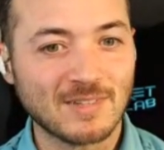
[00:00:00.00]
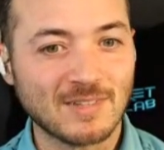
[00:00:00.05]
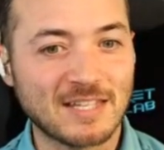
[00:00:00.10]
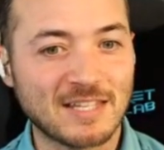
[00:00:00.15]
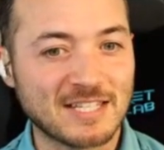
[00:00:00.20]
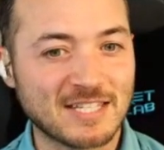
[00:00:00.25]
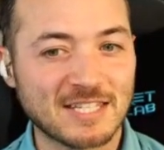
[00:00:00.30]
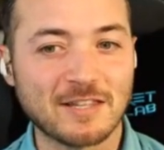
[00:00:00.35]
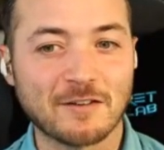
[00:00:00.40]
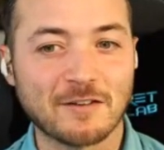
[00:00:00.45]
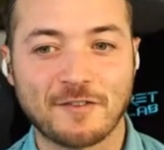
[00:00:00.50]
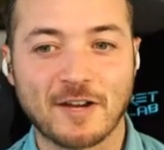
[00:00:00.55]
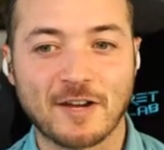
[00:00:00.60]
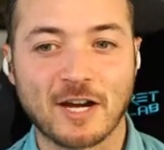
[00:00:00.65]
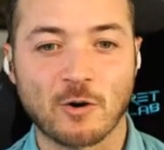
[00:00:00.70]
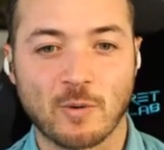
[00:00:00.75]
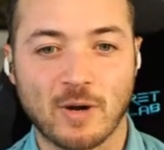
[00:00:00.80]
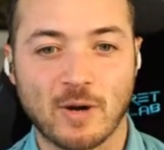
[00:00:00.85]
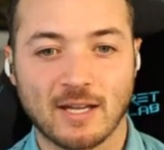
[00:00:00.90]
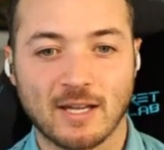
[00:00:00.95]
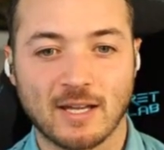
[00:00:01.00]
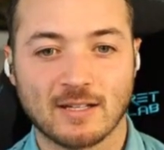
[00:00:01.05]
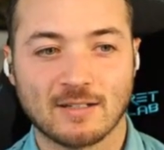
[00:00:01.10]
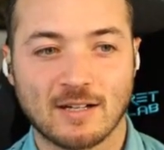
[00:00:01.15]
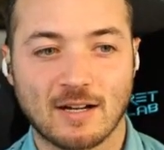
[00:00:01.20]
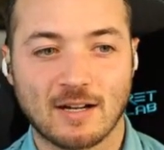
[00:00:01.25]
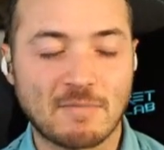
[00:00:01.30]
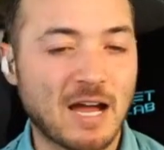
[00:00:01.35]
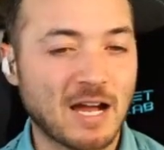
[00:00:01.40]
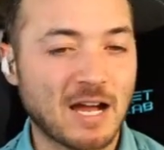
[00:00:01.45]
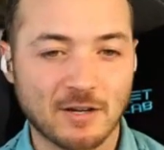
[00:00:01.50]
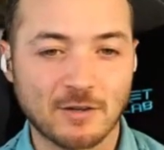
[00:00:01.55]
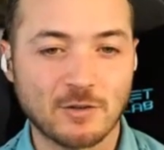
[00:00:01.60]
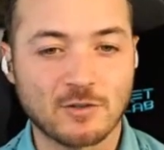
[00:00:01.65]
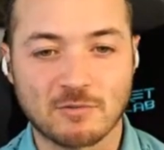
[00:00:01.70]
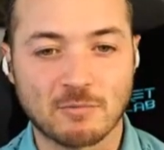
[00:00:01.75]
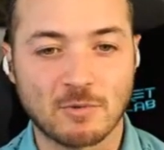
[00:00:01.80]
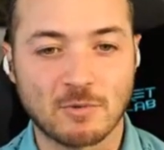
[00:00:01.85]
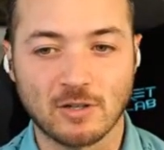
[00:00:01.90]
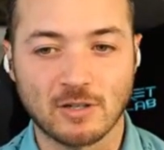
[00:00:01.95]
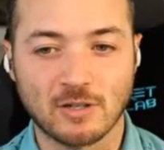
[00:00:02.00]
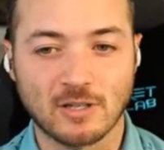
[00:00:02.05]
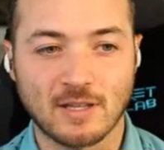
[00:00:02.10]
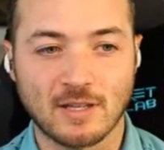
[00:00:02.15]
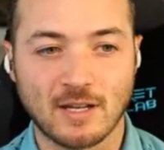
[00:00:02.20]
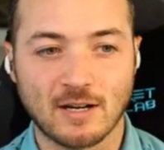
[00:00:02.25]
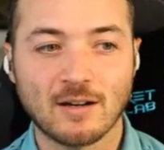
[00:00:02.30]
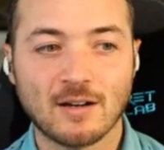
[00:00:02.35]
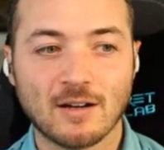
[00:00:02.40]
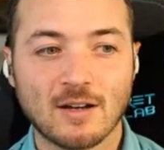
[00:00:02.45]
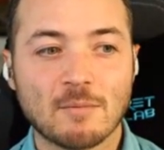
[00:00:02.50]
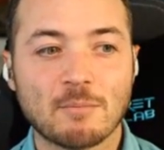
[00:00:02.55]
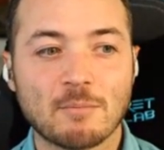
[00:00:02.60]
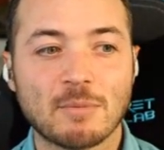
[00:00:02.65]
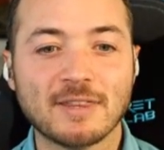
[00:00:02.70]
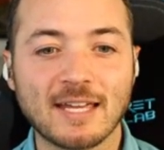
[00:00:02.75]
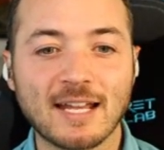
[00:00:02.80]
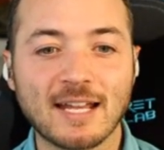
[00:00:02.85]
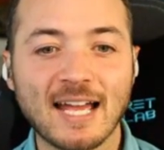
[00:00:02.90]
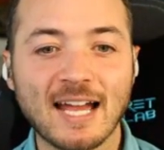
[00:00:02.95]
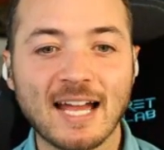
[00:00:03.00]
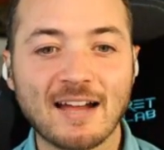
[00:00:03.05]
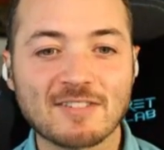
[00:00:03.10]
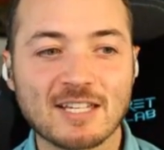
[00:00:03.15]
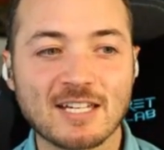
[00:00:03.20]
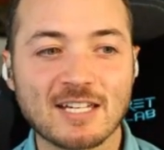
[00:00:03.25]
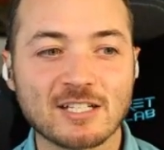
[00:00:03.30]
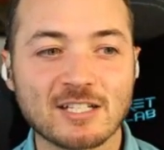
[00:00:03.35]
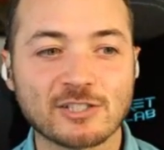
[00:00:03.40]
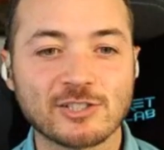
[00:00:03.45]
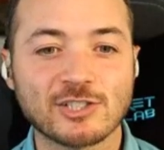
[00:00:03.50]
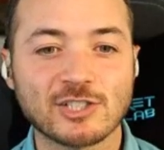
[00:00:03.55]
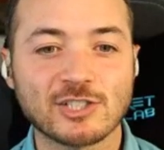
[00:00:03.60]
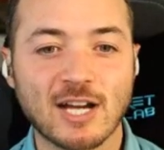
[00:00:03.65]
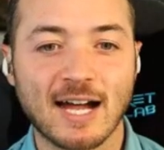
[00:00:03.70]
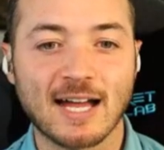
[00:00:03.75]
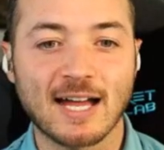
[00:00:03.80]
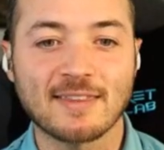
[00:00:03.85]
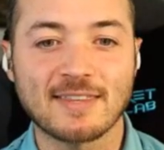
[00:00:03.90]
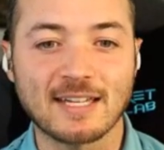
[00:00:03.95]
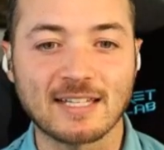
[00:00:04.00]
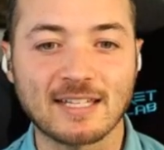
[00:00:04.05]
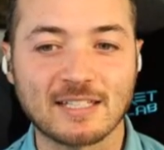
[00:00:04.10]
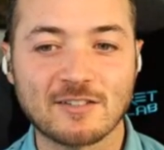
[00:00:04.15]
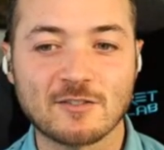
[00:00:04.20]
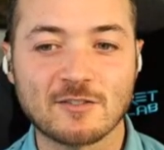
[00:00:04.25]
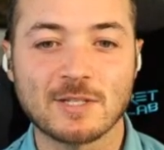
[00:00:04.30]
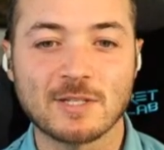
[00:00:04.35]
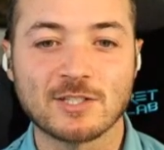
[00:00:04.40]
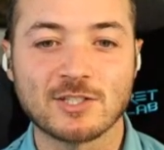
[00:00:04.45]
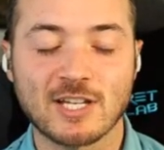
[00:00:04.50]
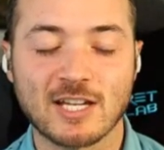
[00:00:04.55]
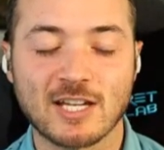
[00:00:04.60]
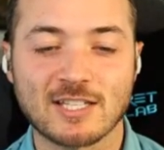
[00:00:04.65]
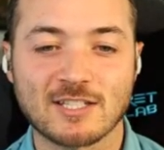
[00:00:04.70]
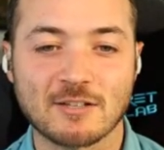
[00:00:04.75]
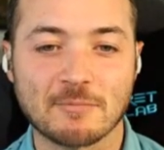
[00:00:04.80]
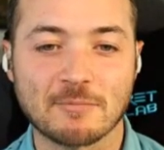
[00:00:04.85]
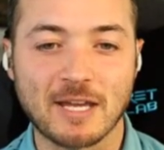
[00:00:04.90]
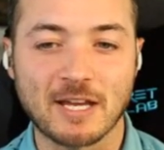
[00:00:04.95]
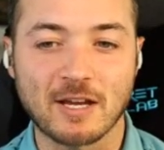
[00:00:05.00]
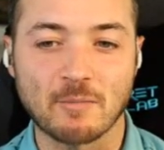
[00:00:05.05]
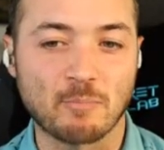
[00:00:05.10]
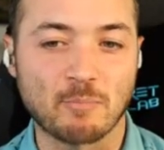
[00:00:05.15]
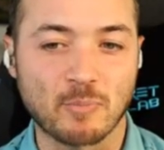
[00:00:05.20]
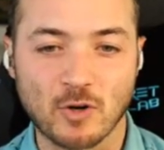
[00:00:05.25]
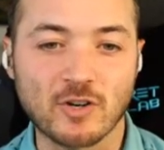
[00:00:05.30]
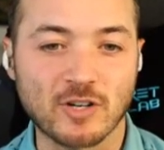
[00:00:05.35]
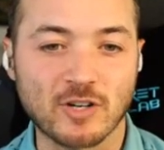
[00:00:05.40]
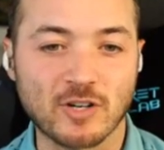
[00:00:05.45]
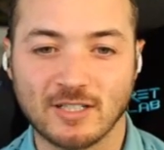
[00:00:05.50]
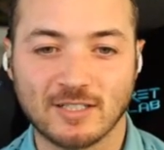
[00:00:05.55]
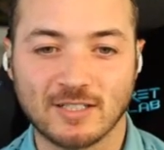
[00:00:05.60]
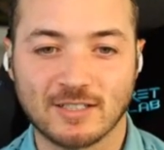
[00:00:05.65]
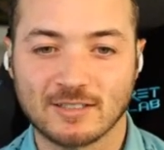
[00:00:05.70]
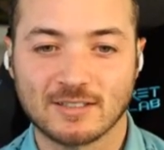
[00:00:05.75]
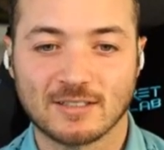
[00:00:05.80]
that's in the fairway, I'm not going to use a mulligan there. But then I have to hit a shot that gives me a chance to make a birdie.